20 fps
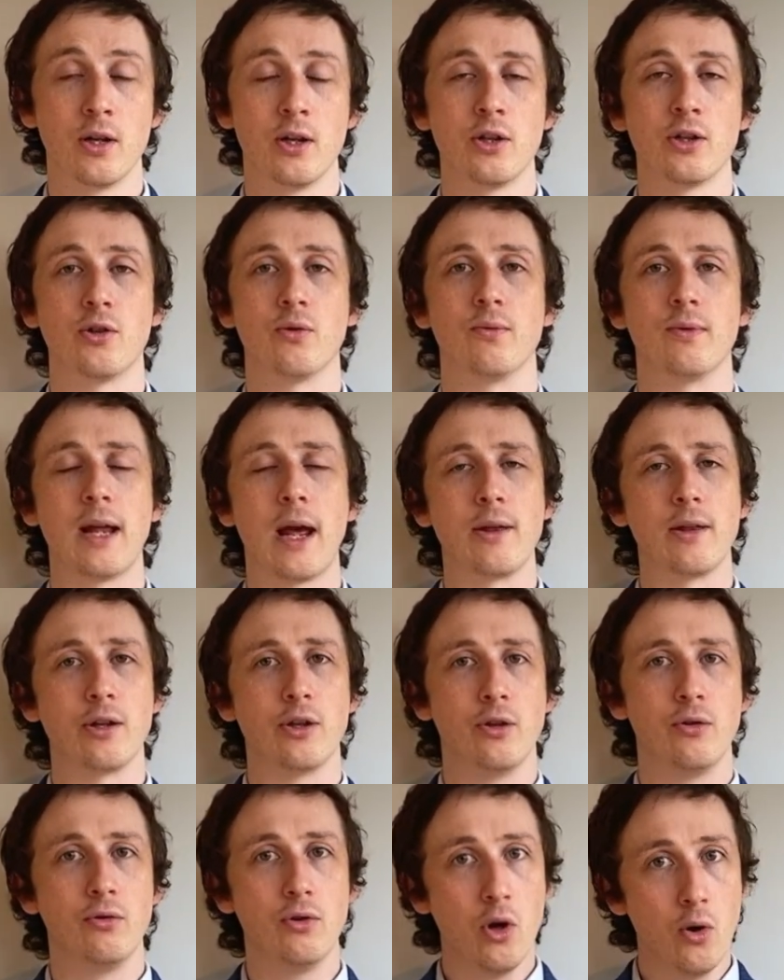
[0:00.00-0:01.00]
So now that
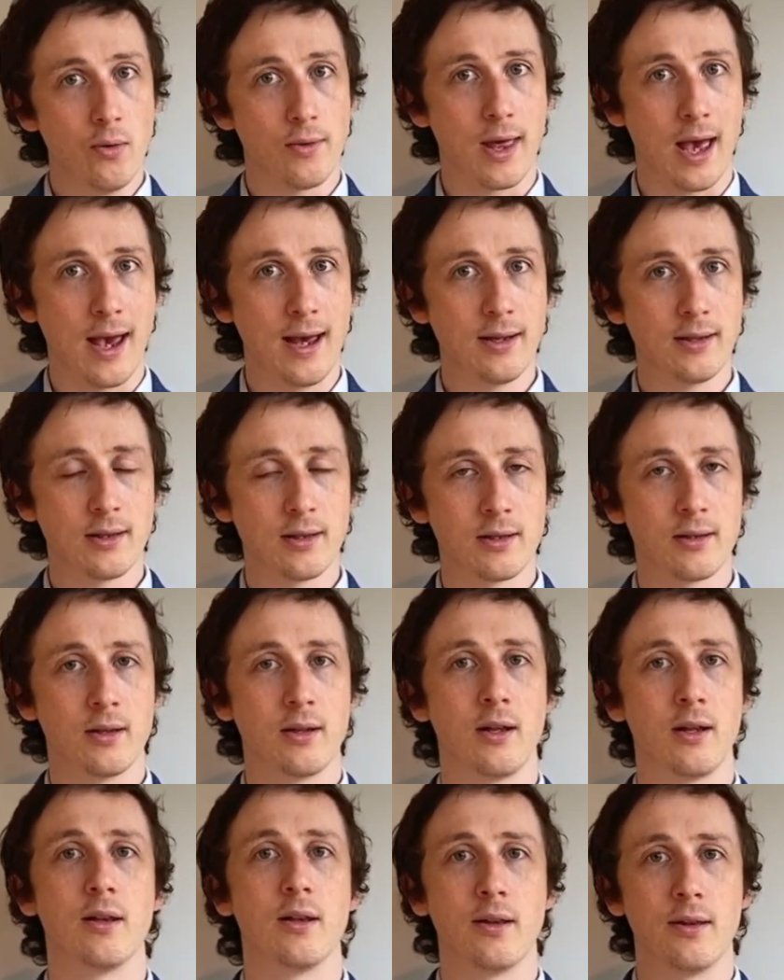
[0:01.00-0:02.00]
you know that,
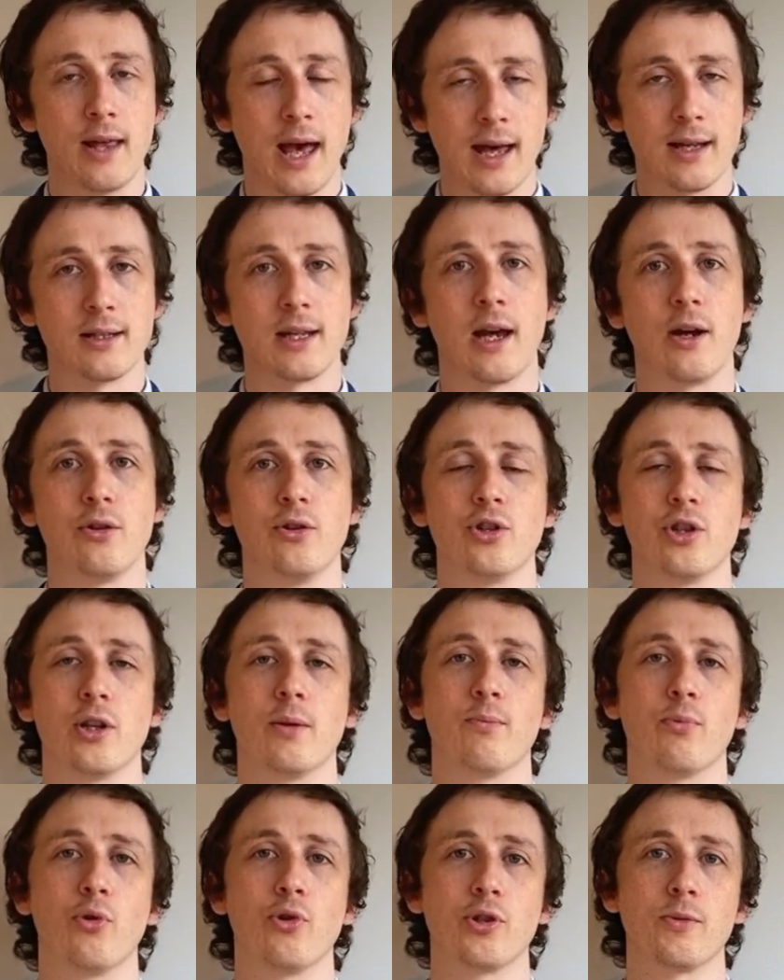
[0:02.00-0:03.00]
that's how you
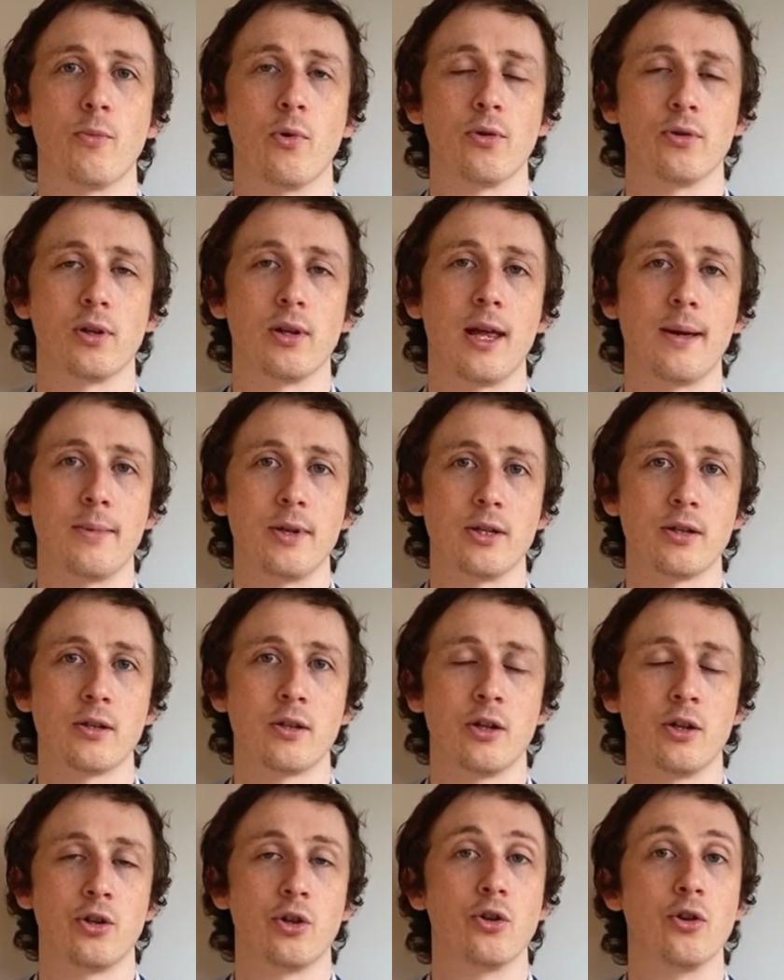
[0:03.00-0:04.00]
should approach moral dilemmas.
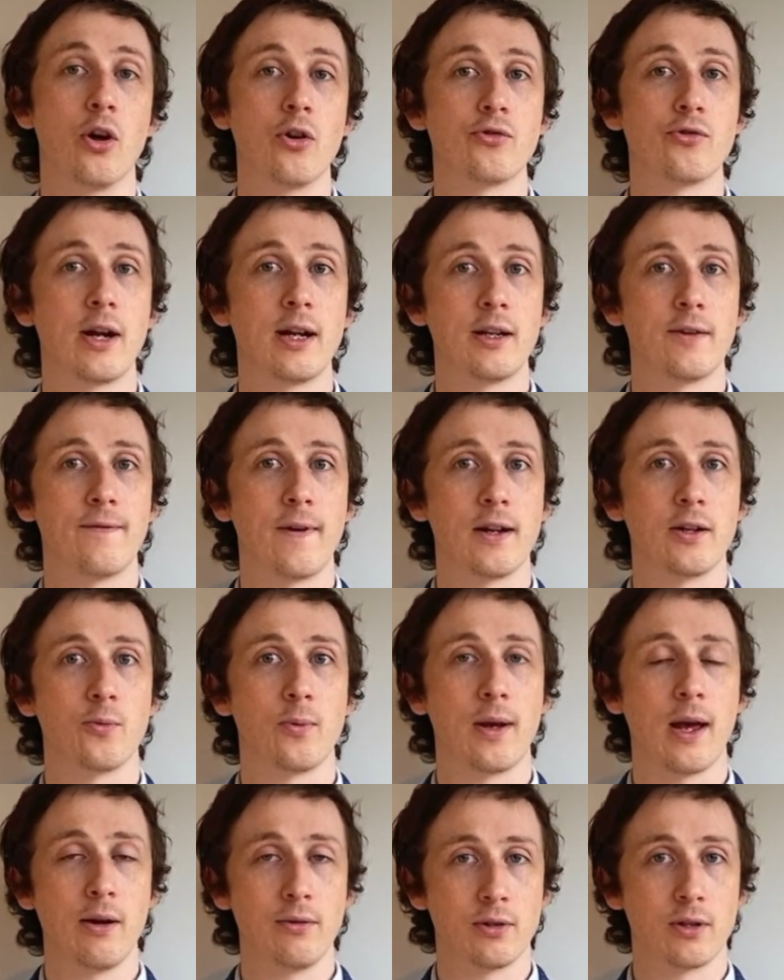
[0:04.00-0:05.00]
You're not trying to find a
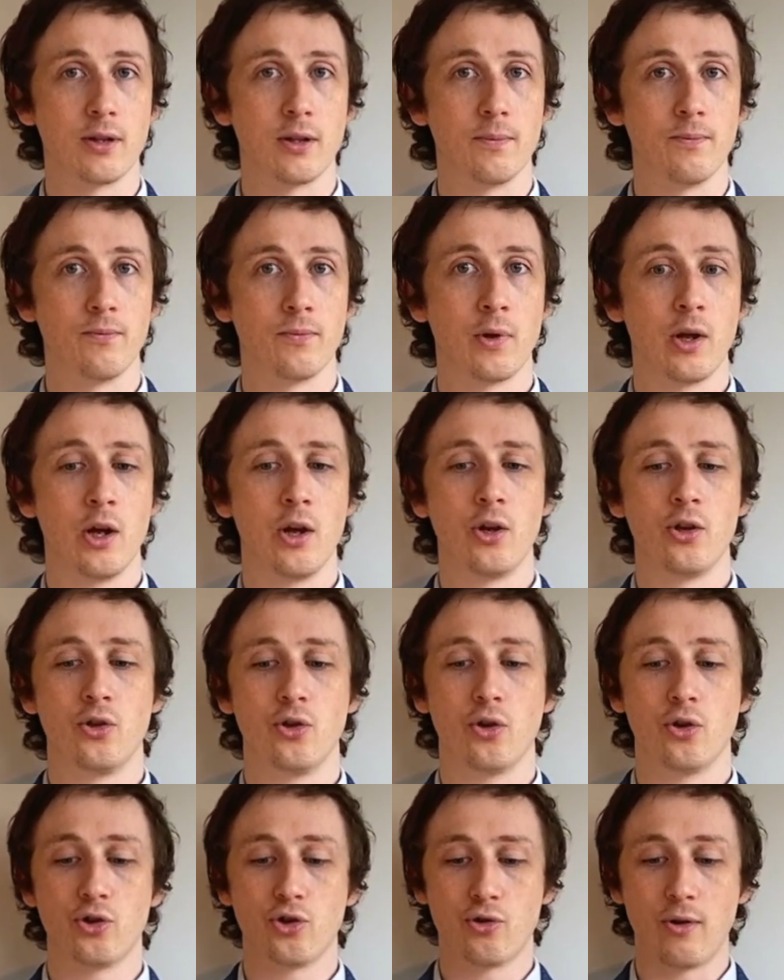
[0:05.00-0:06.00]
way out of them,
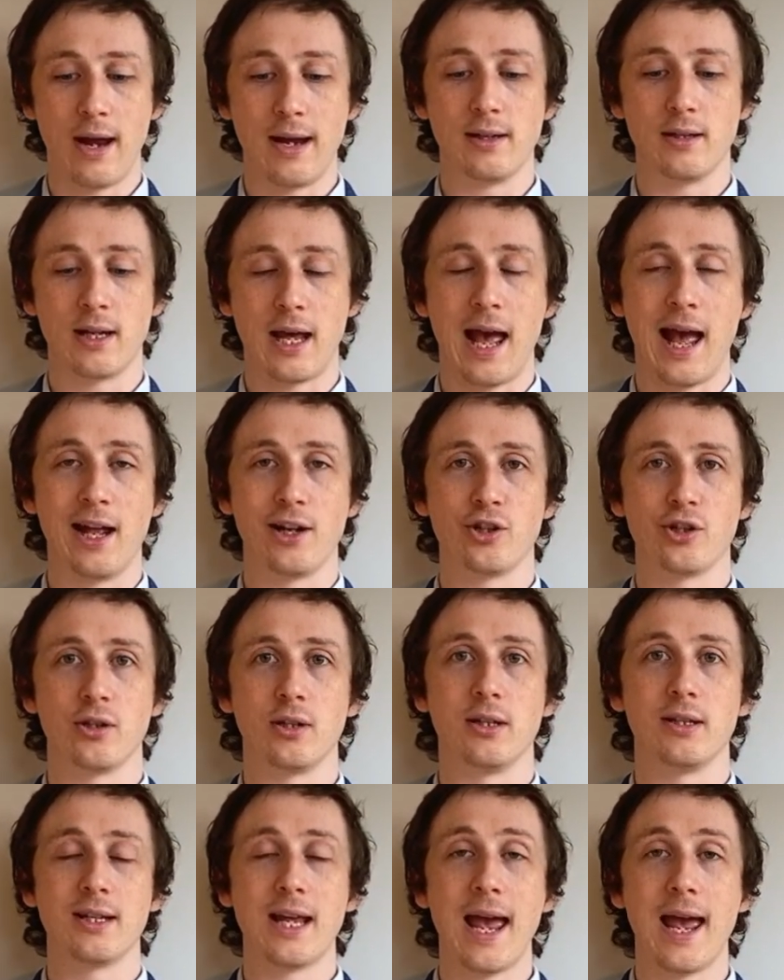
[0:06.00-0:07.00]
you're trying to
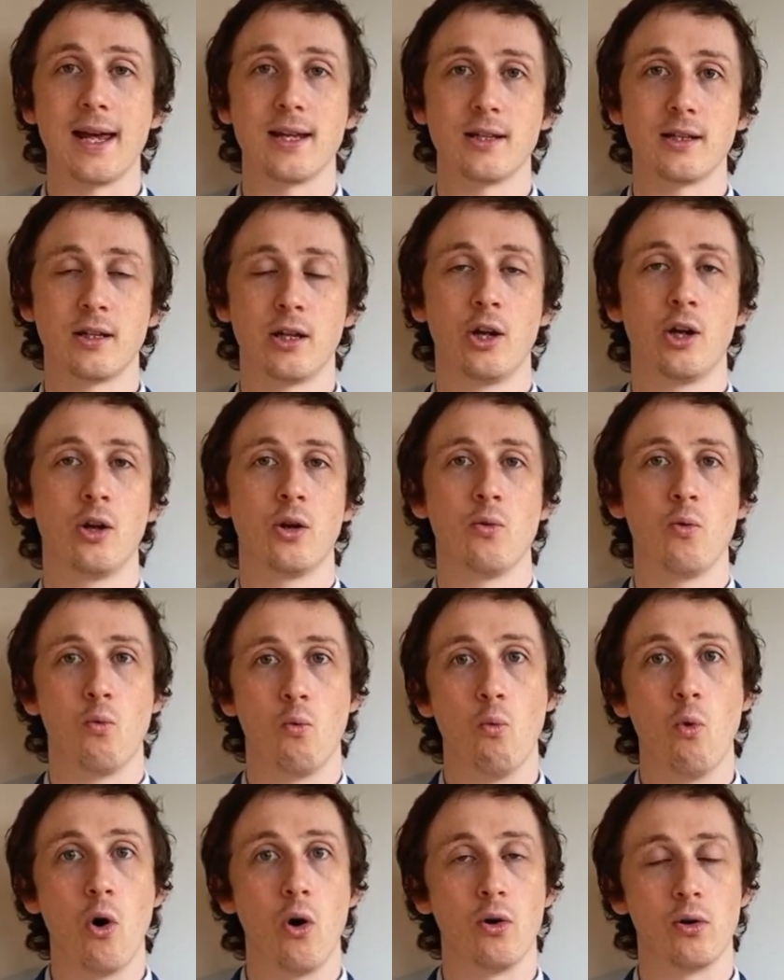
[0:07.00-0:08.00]
actually test
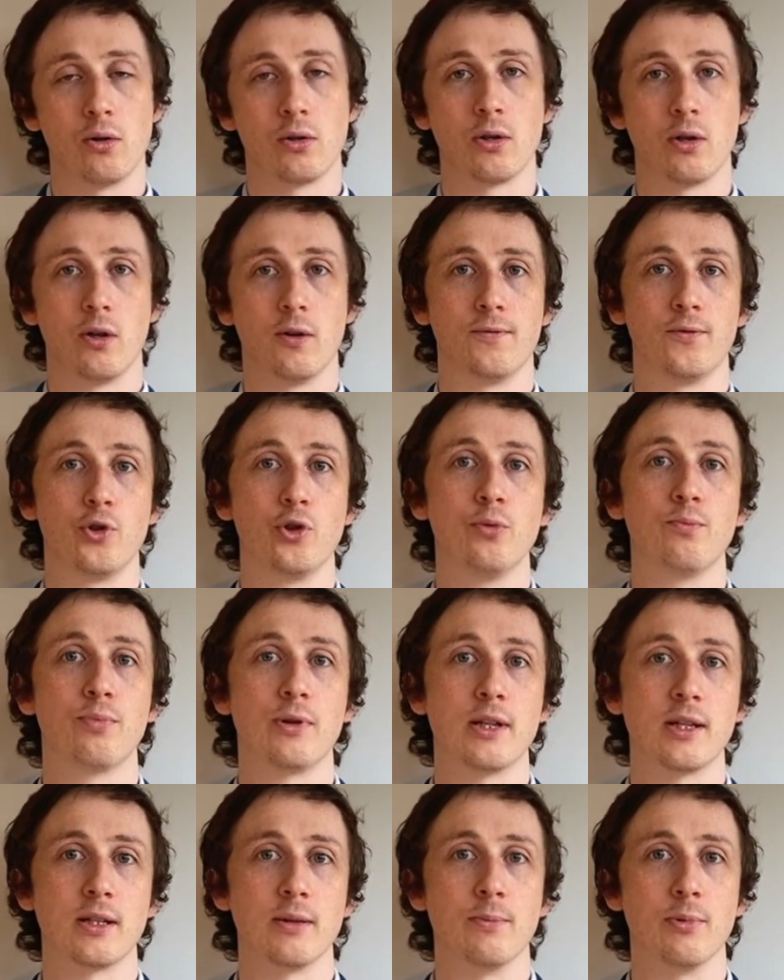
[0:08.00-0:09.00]
what of 2
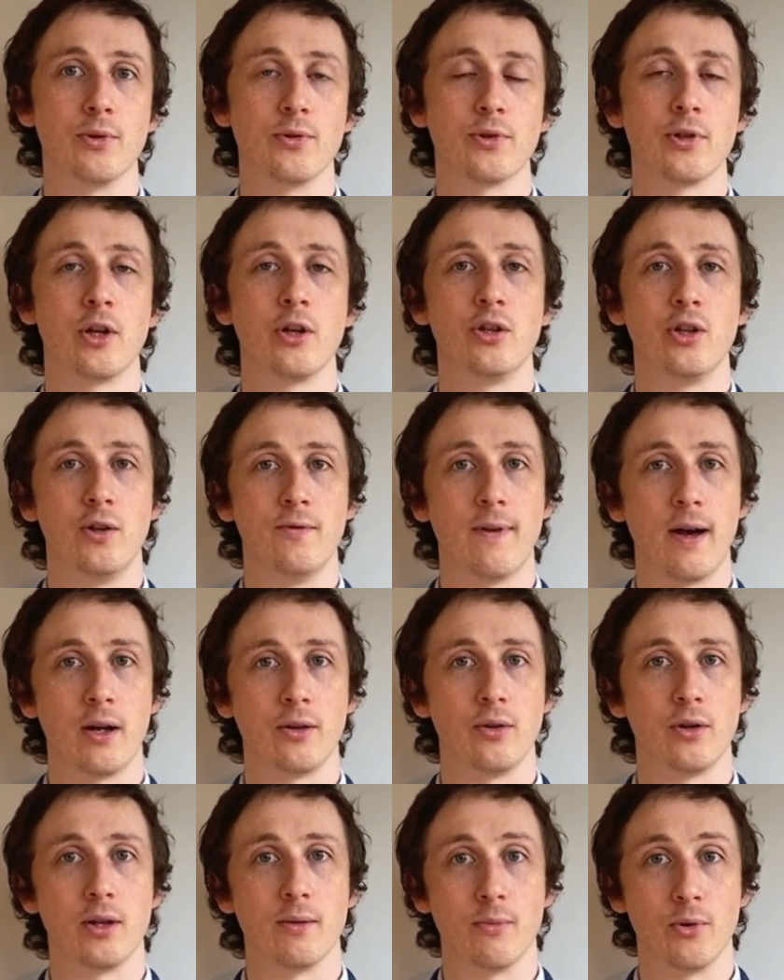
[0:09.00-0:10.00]
principles you
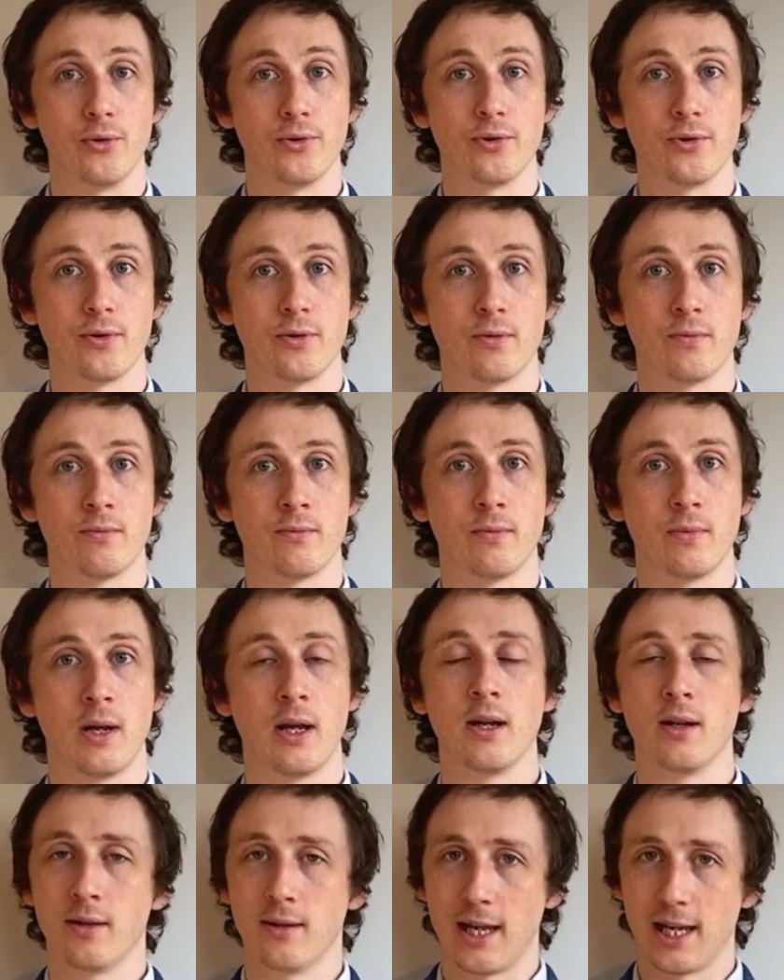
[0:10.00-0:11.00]
value the most.
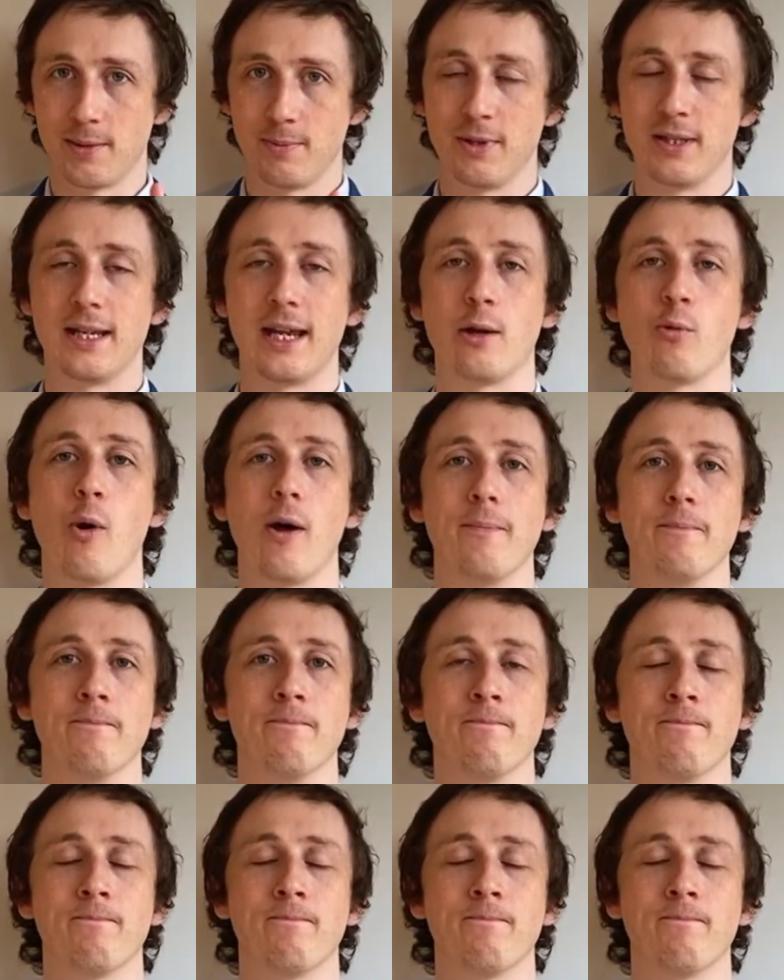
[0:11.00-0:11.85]
That's mistake 1.